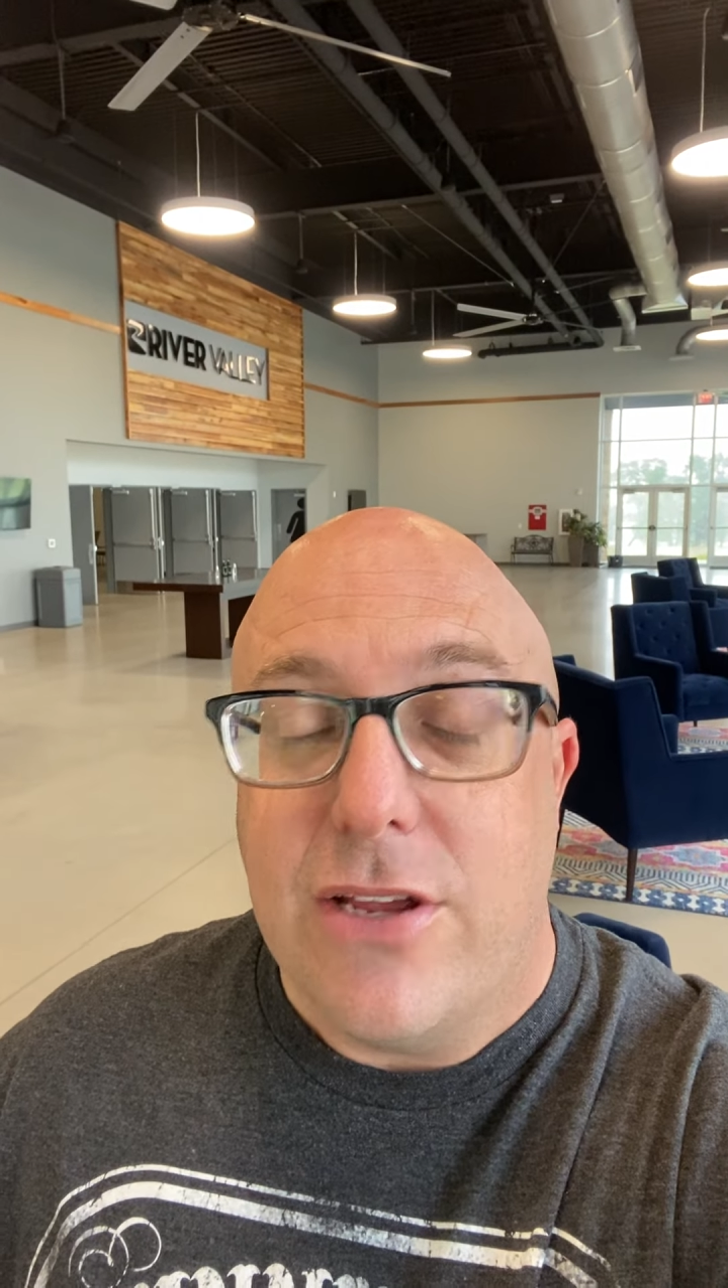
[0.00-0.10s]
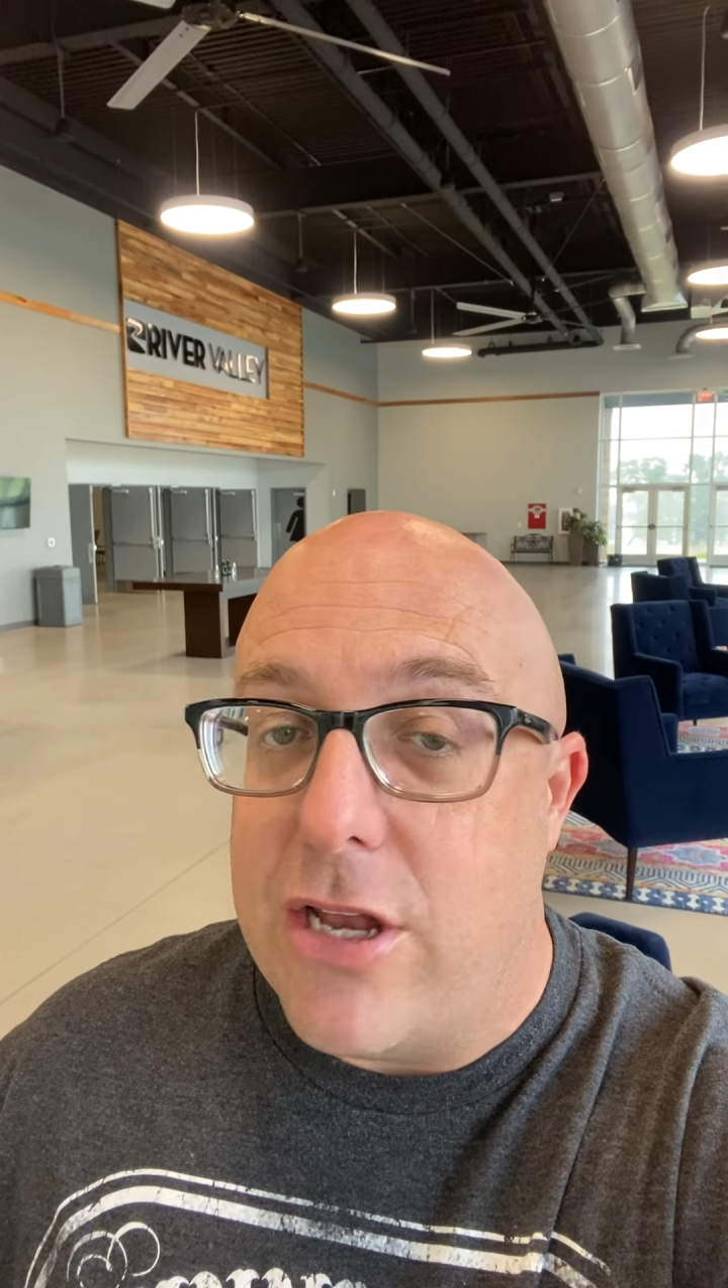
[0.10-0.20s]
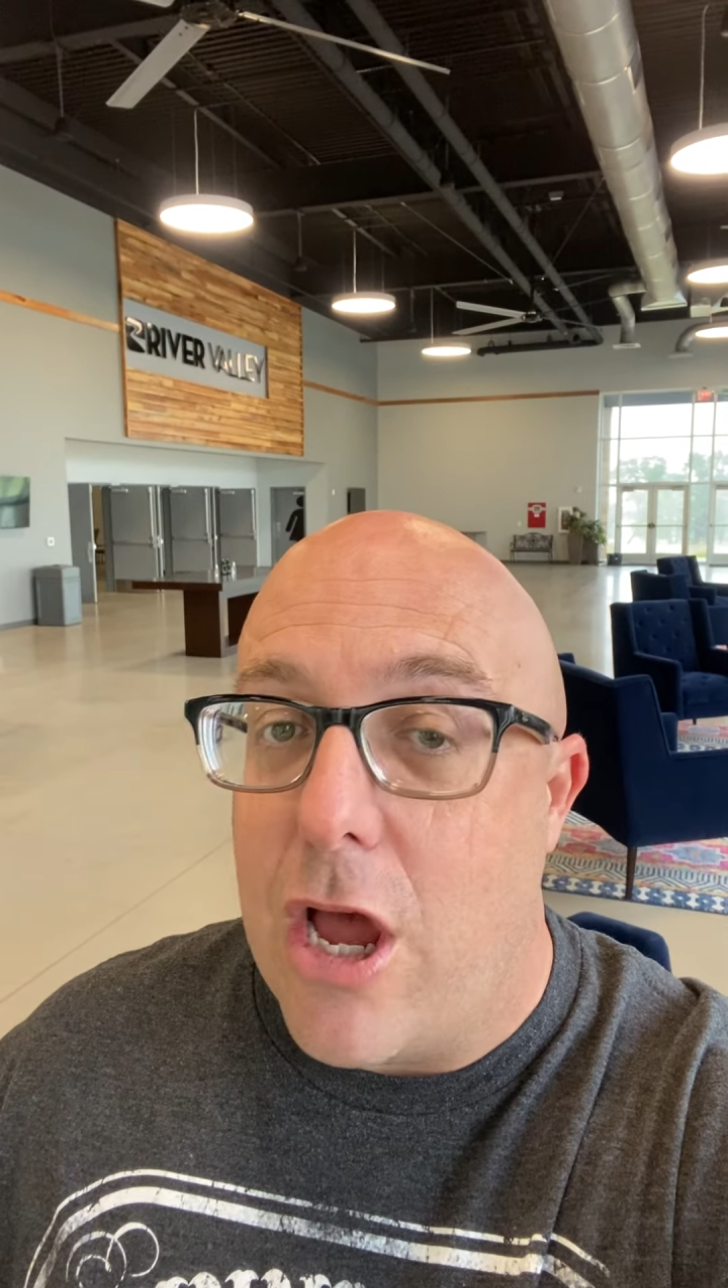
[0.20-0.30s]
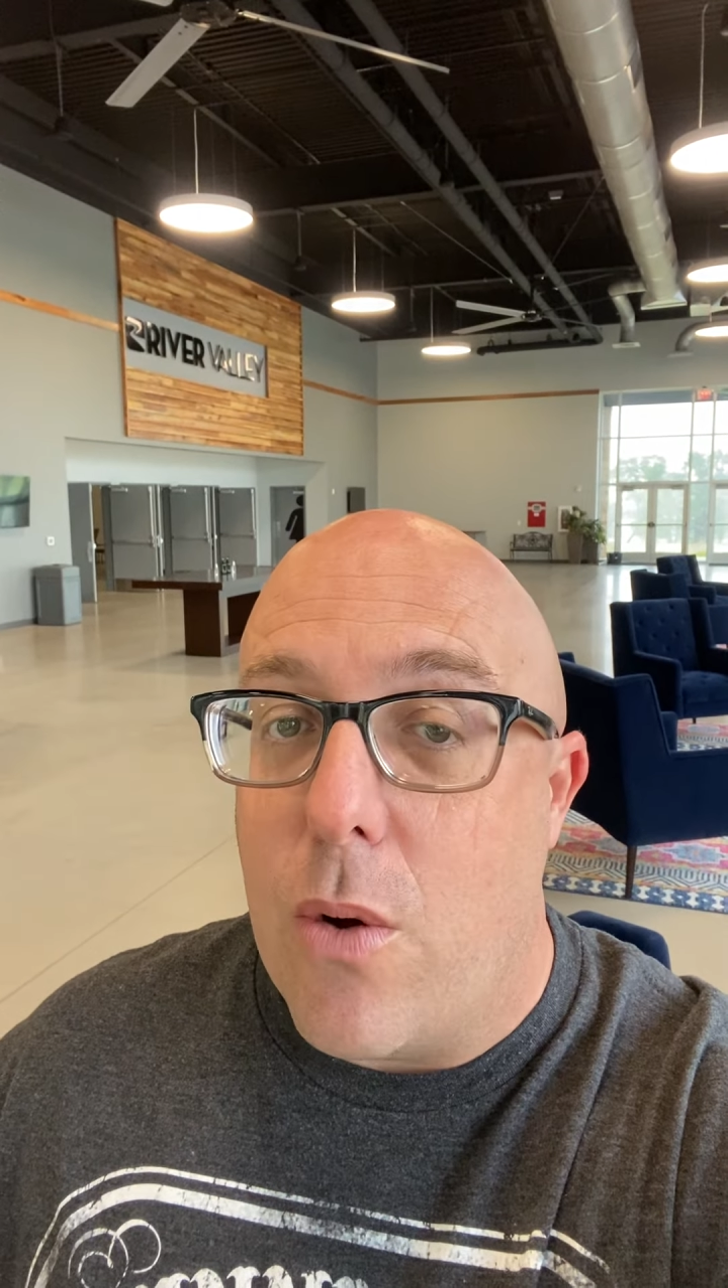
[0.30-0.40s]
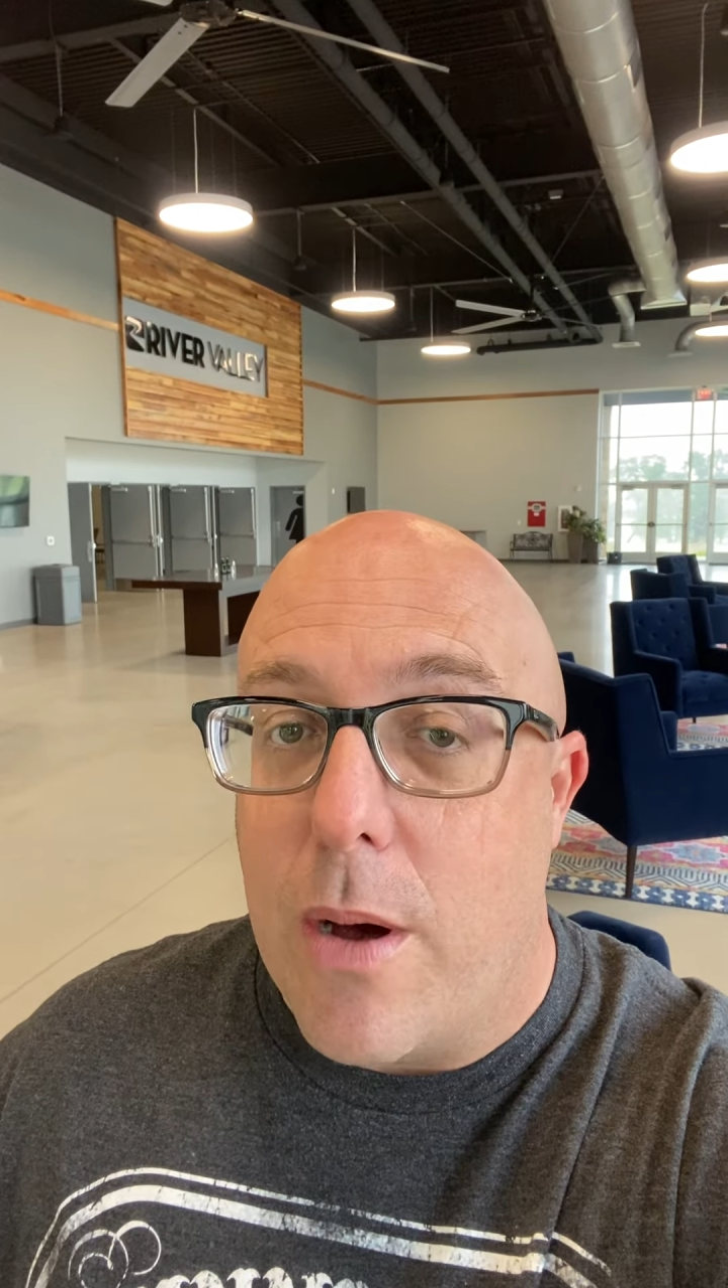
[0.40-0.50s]
to
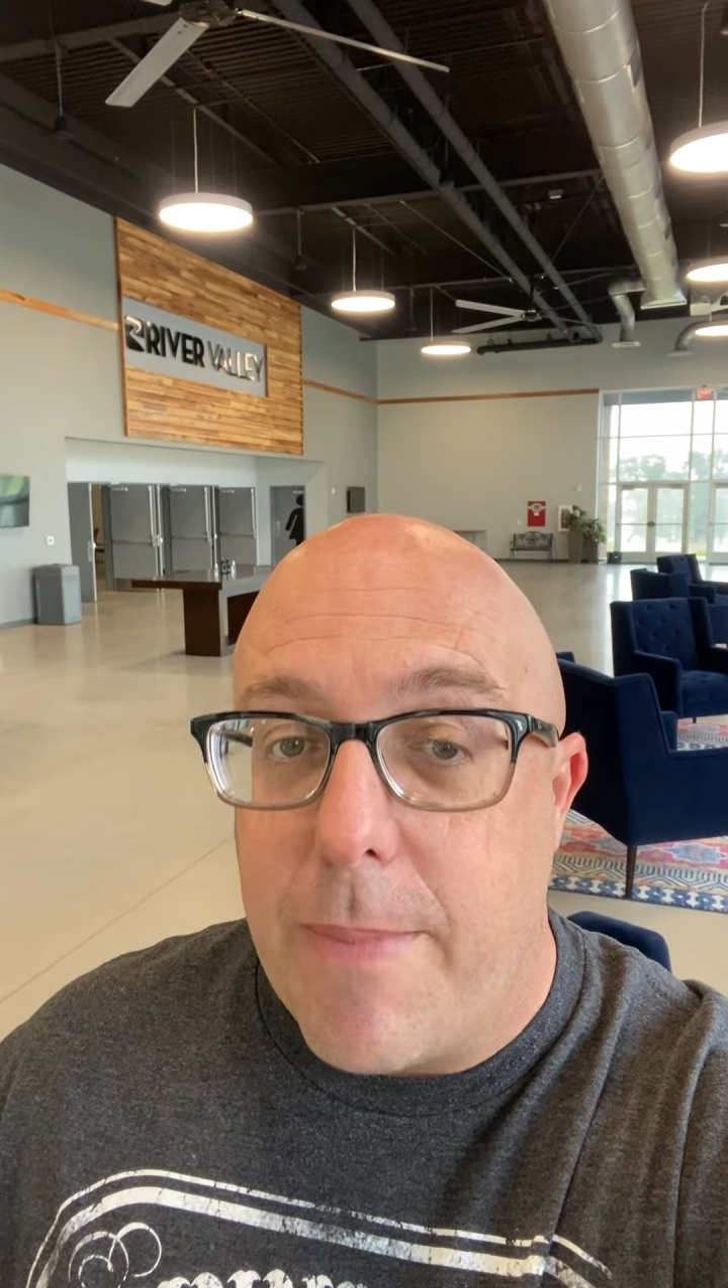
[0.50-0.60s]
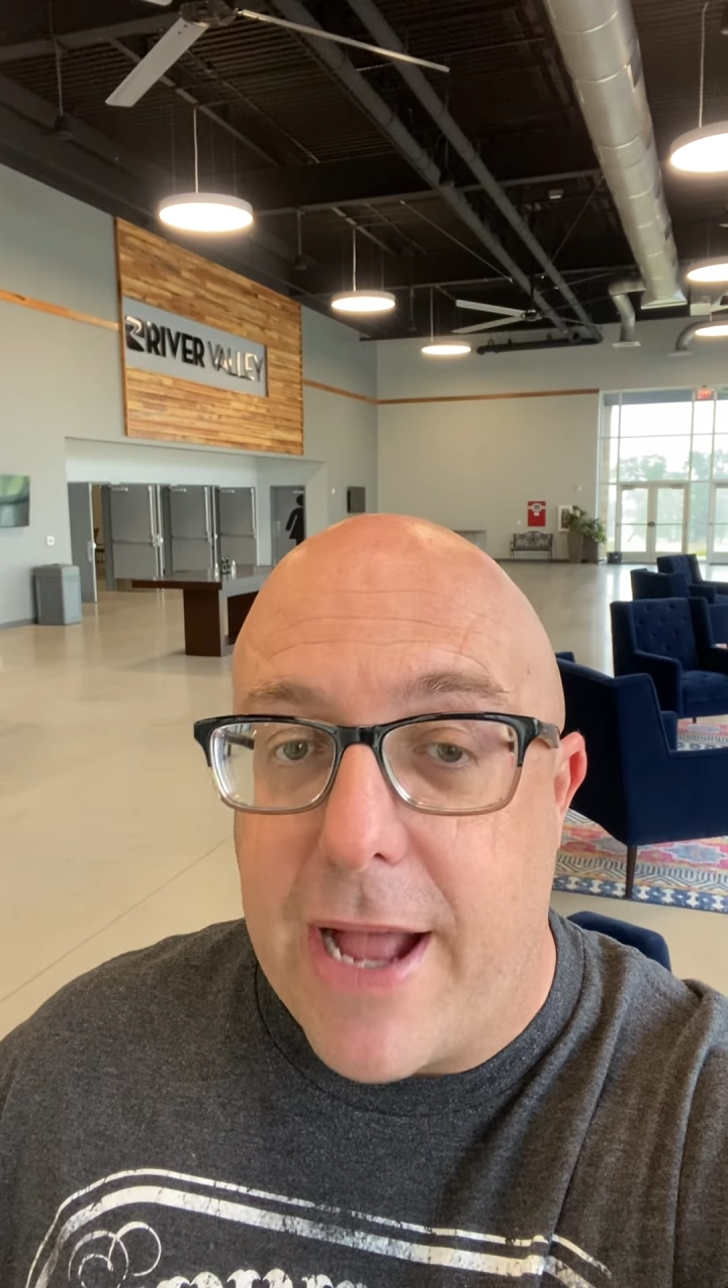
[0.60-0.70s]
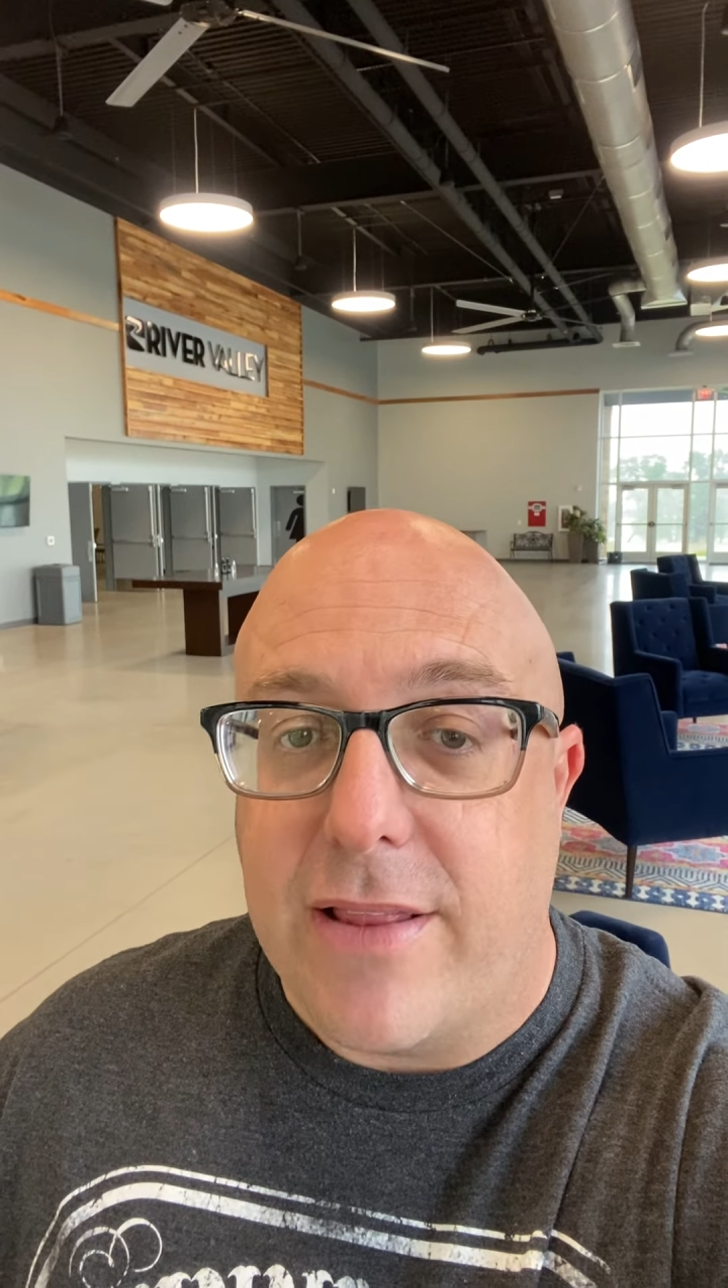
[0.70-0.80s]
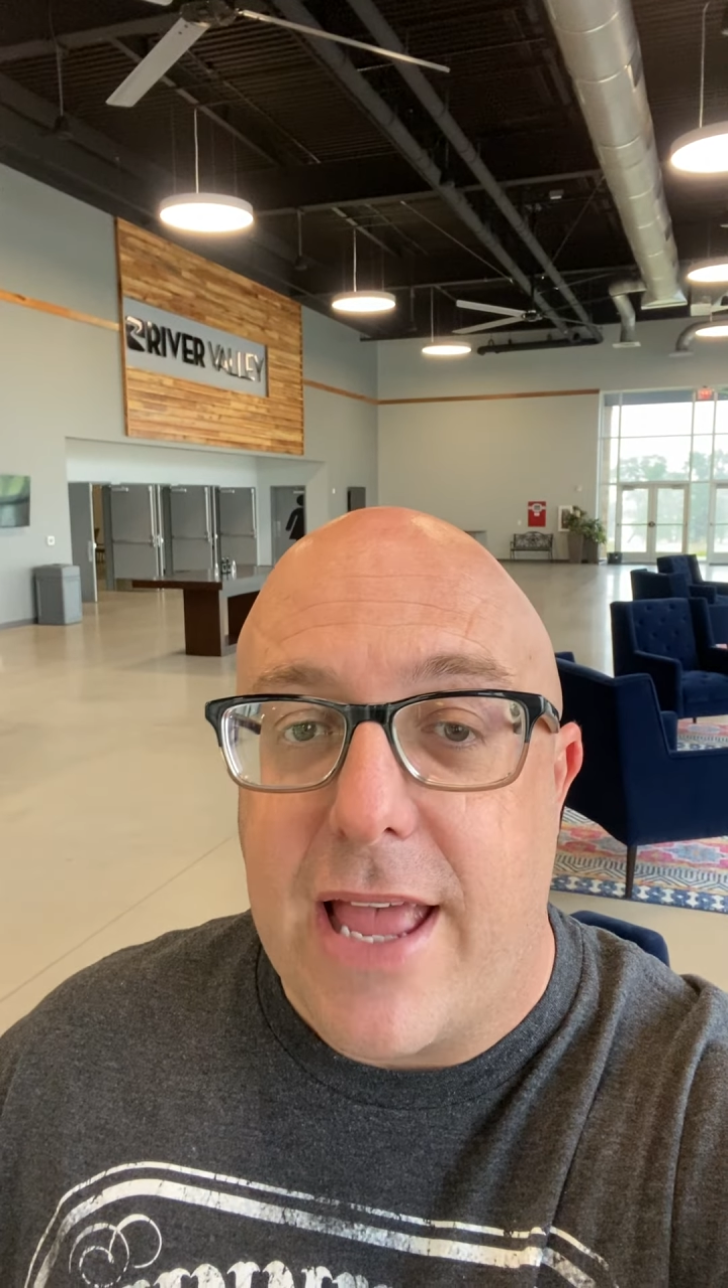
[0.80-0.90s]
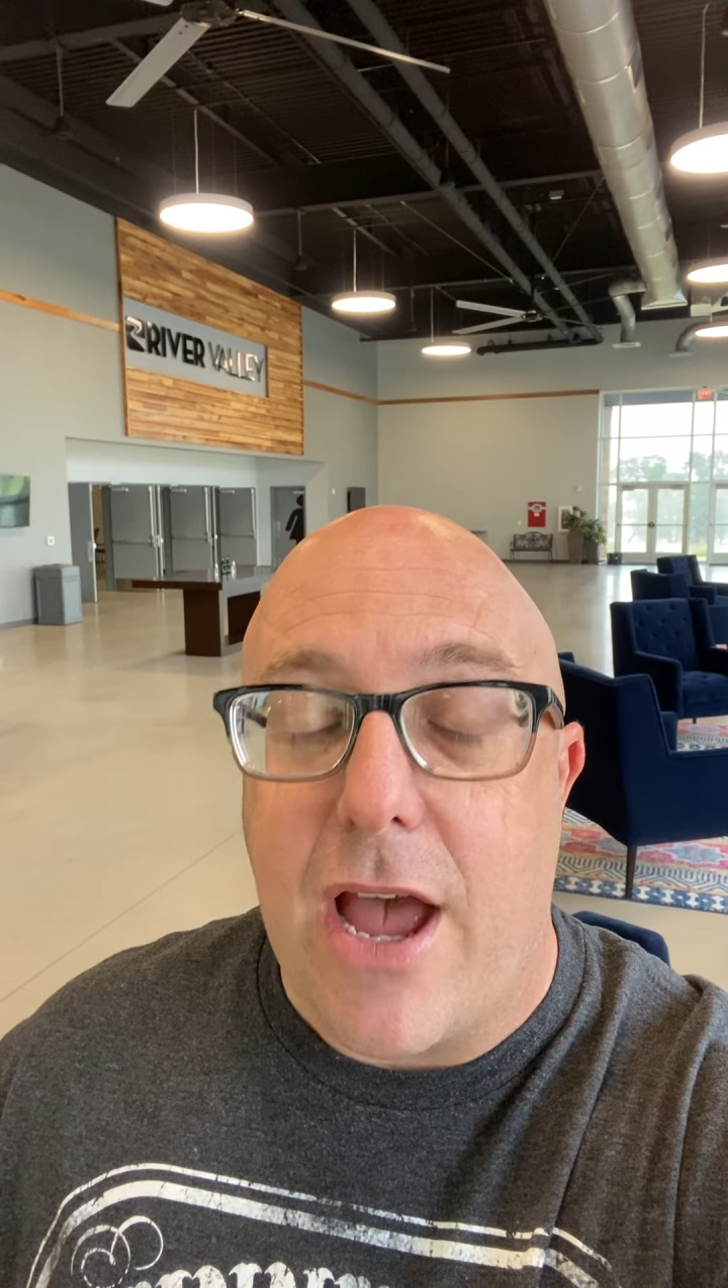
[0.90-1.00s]
know
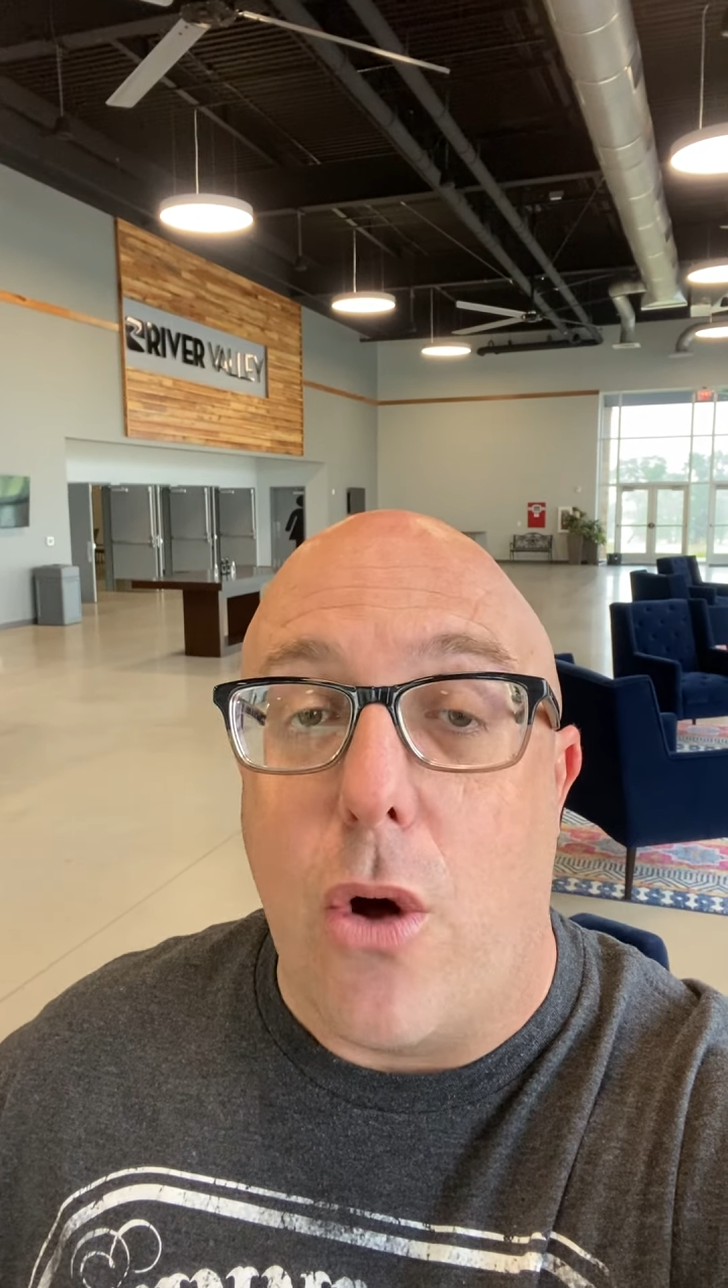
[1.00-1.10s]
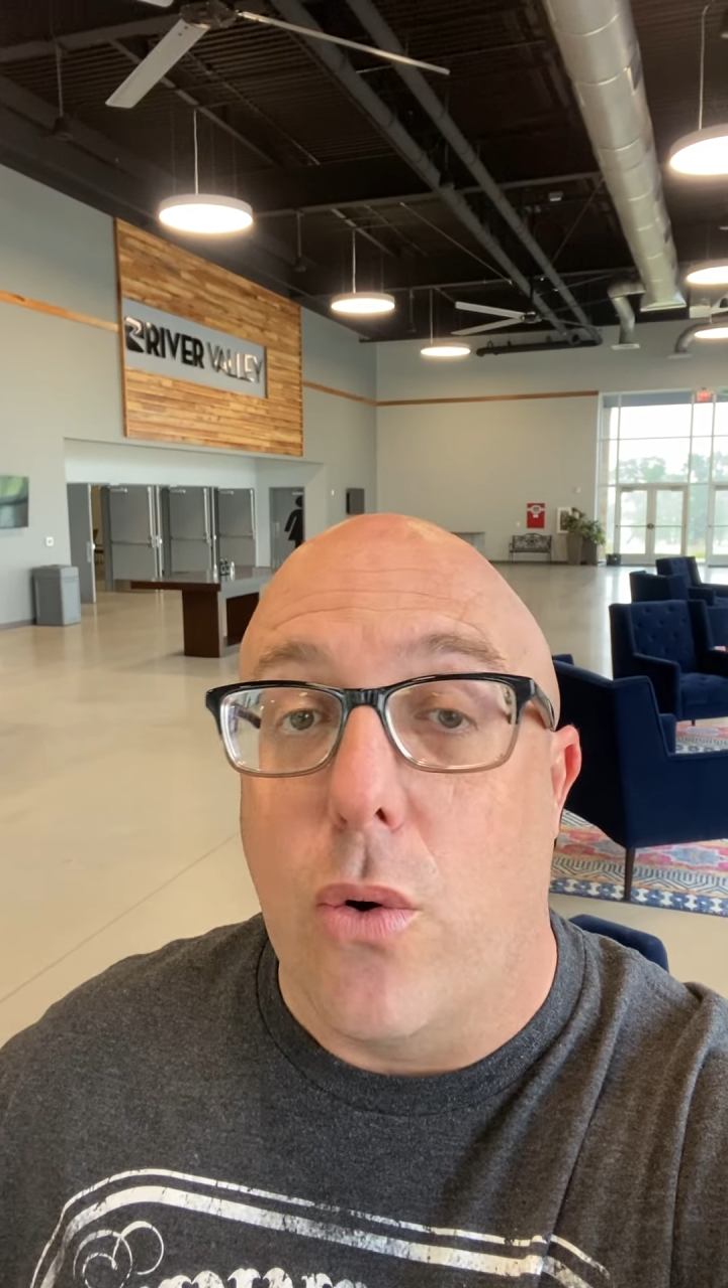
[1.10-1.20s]
about that,